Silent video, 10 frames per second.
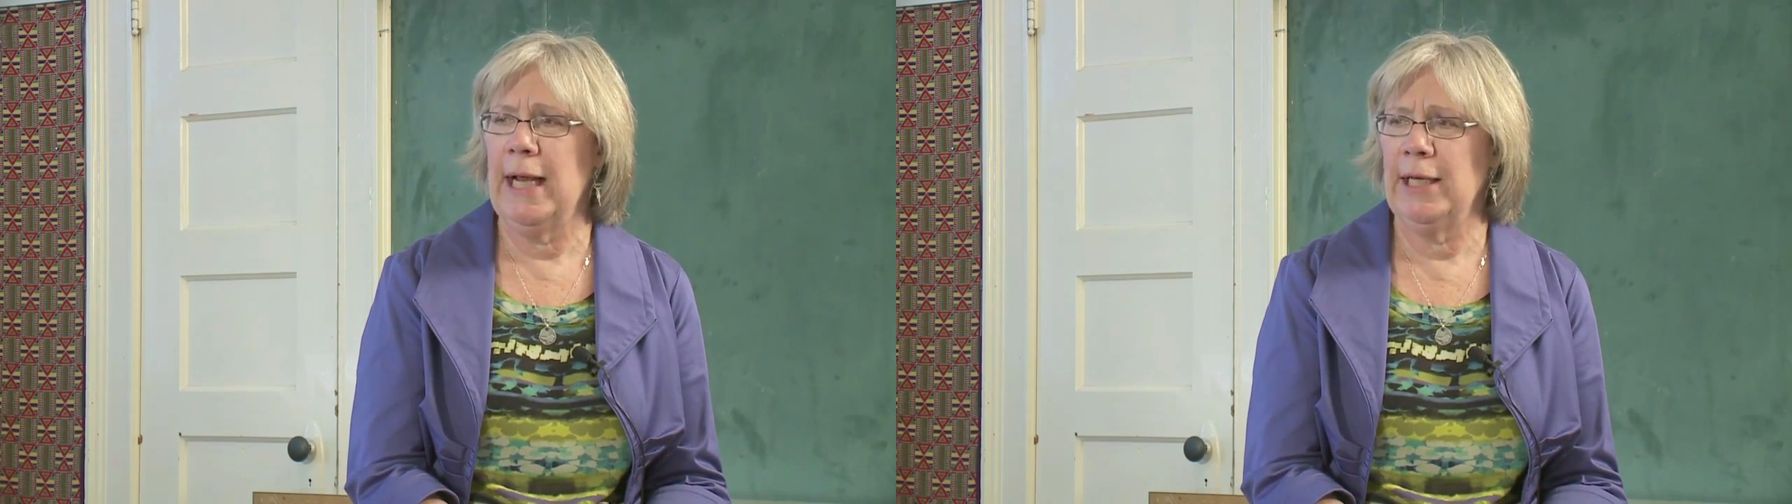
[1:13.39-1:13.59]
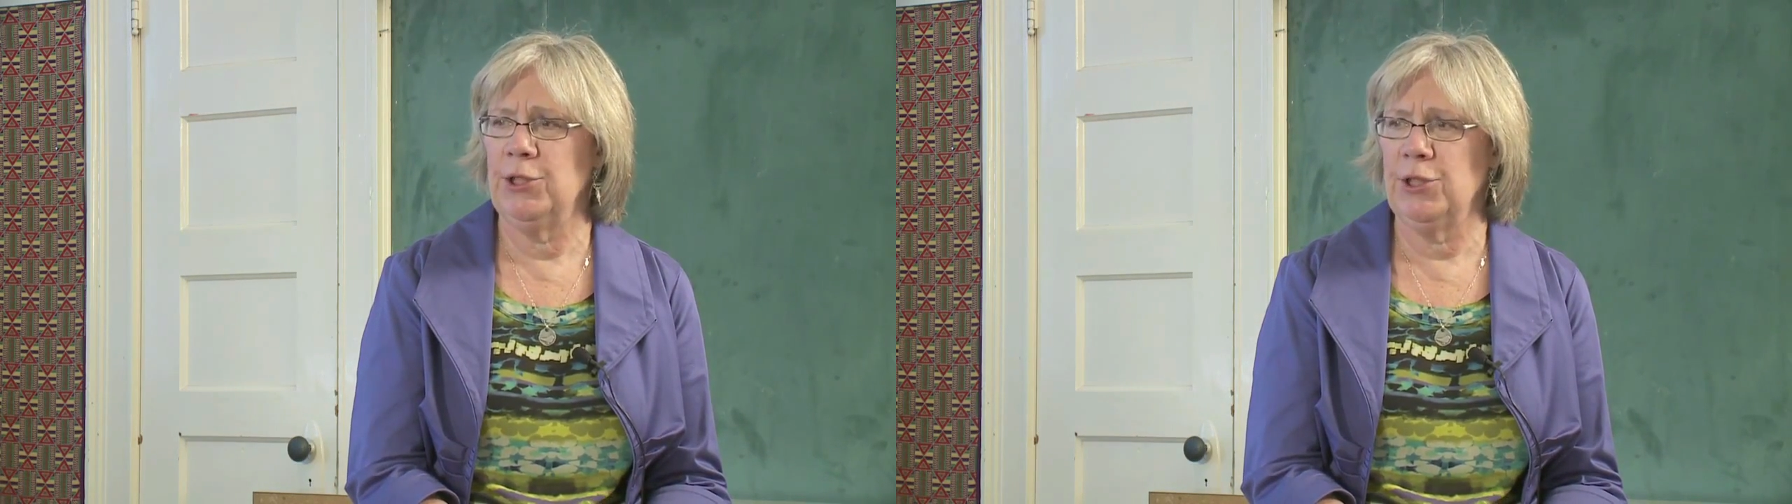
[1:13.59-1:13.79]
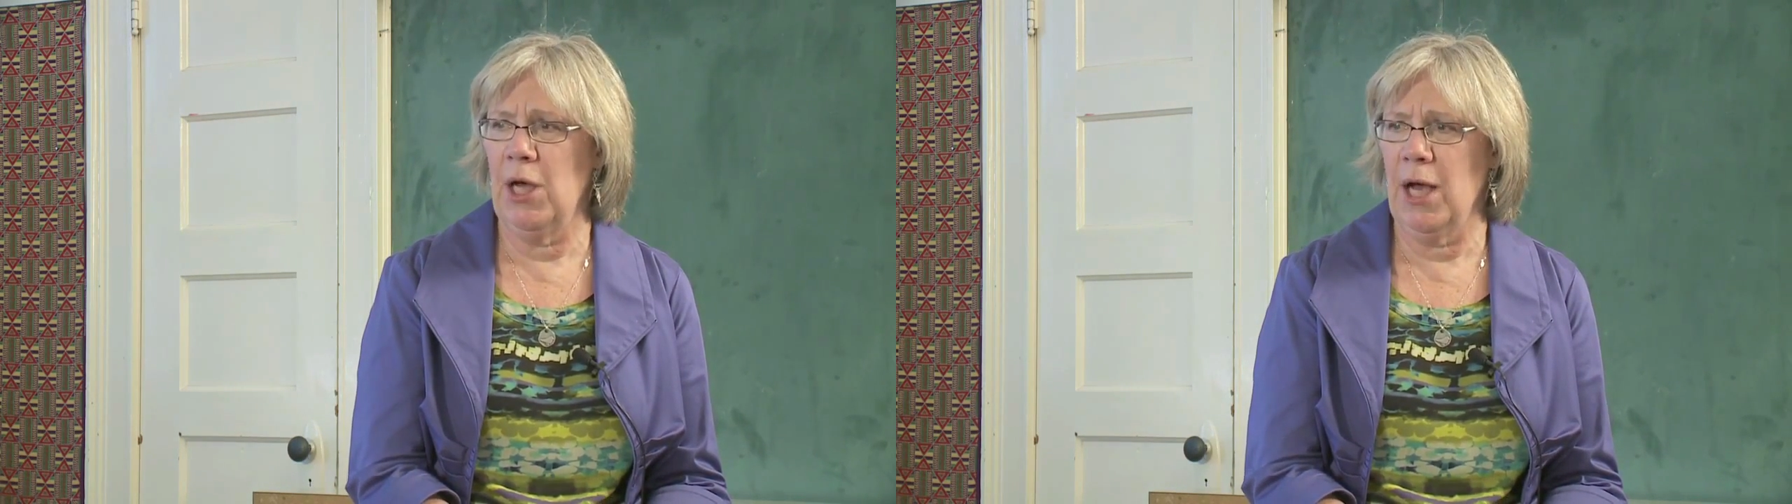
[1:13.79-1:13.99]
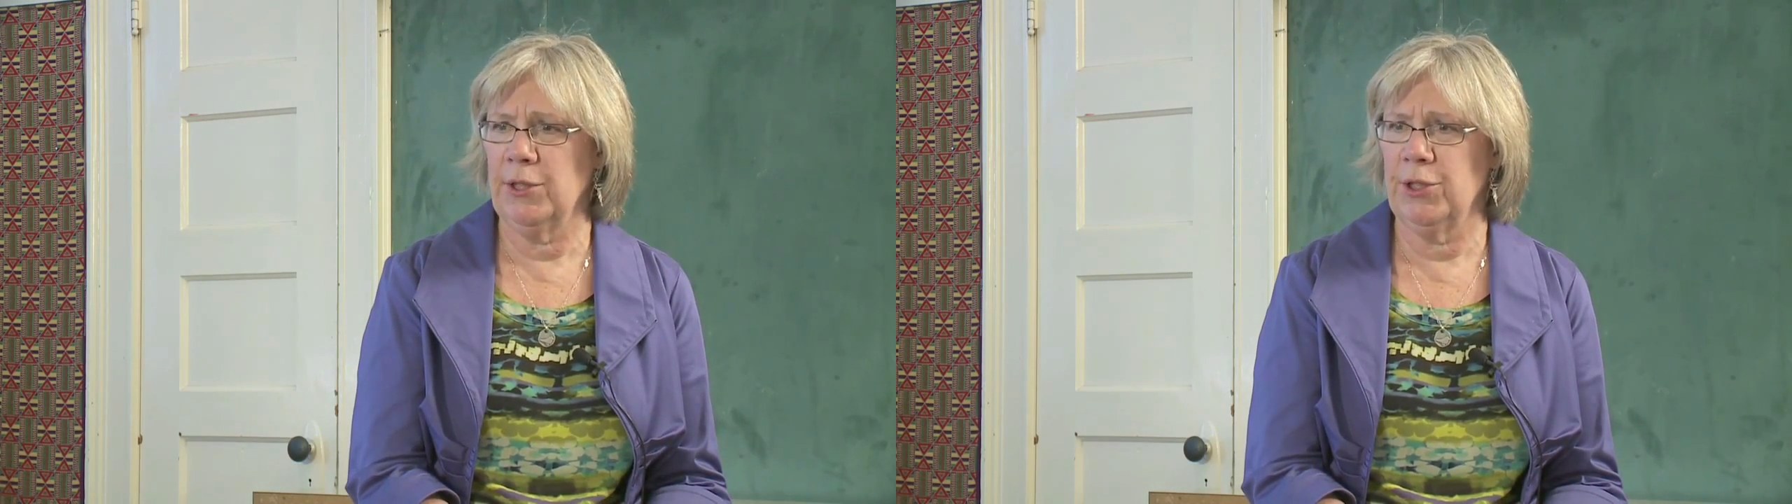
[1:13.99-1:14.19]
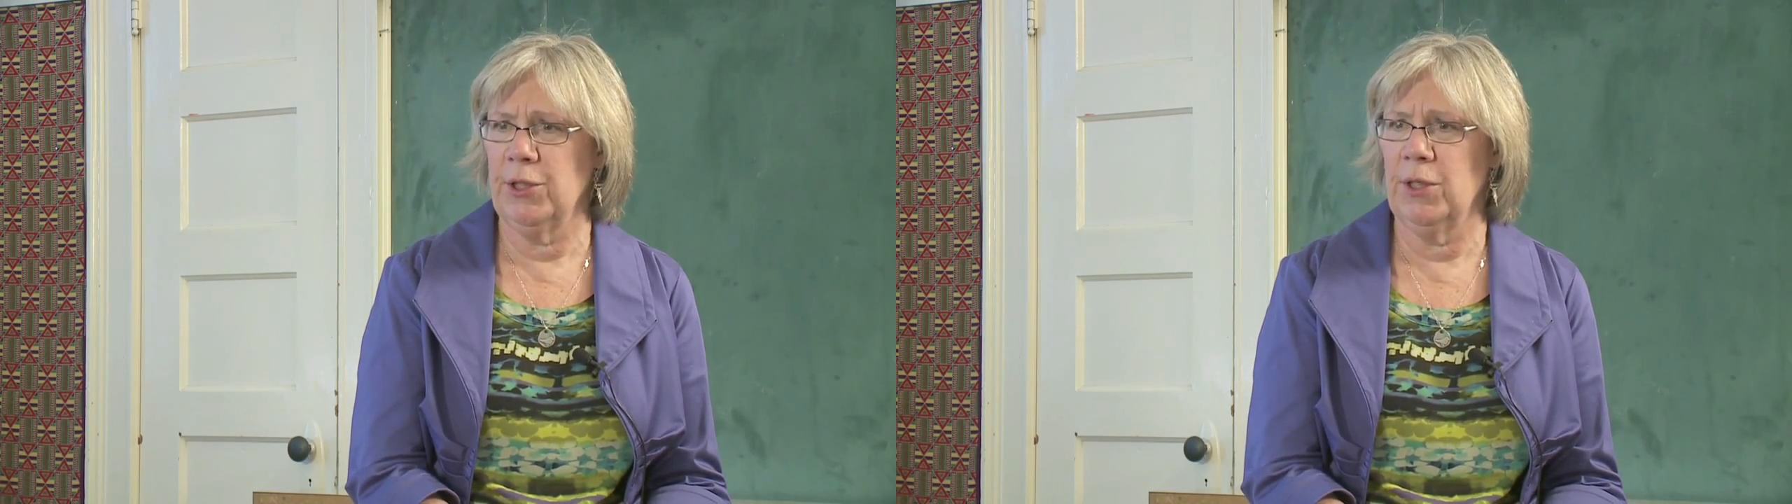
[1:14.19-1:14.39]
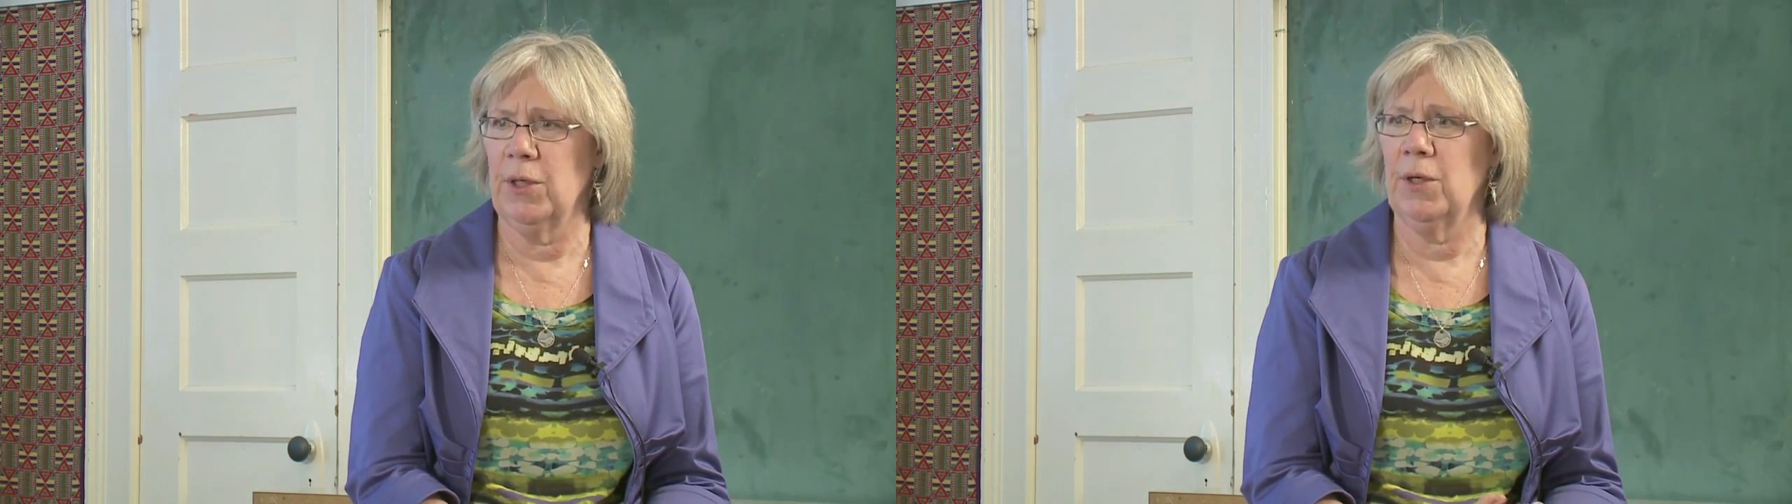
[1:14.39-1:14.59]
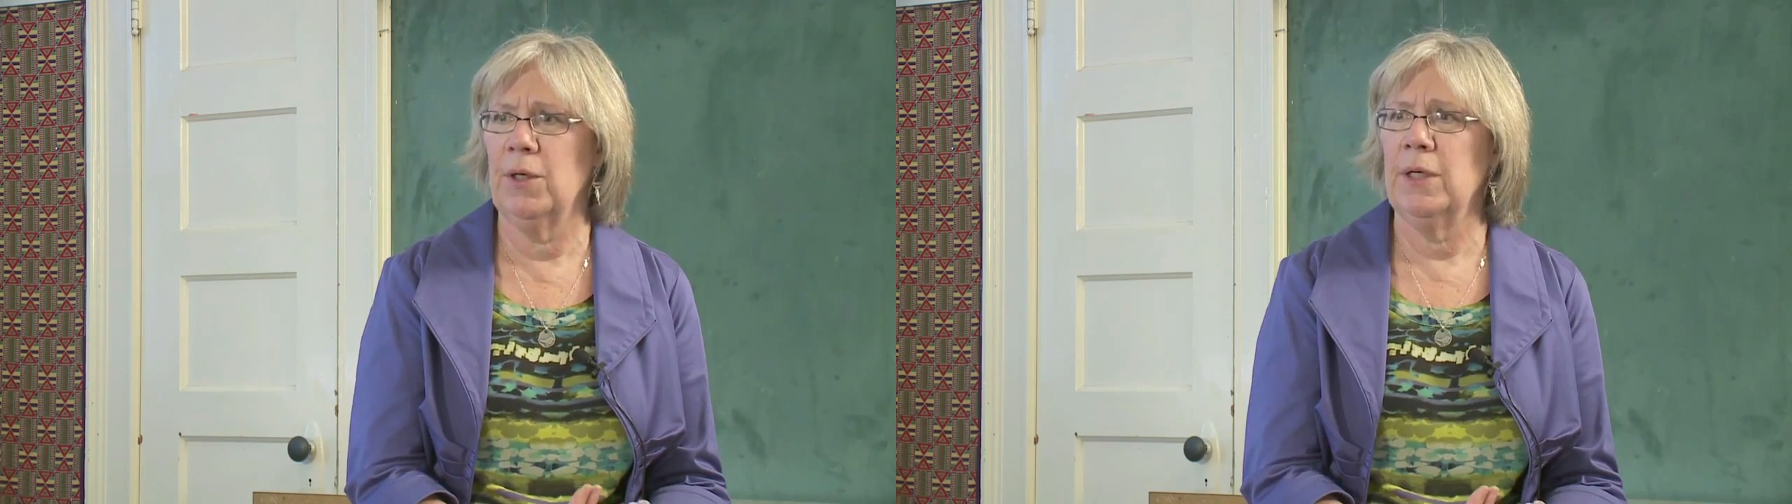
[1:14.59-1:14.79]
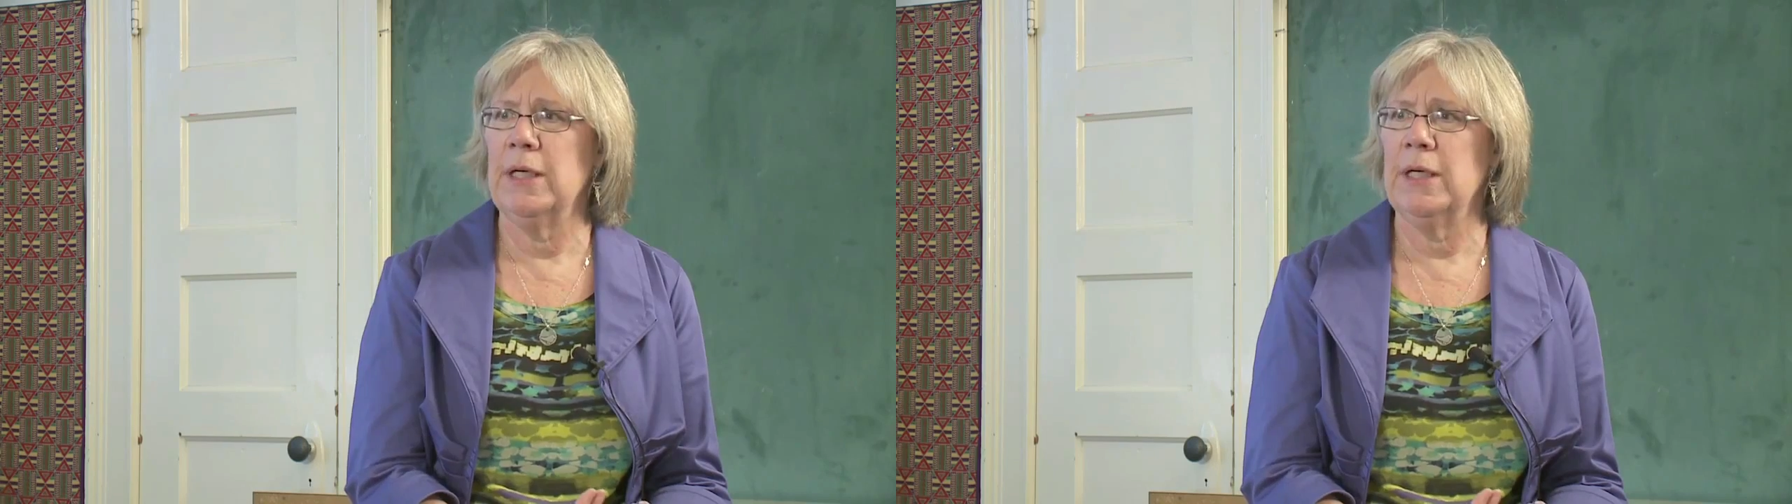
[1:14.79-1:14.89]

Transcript: and talk to her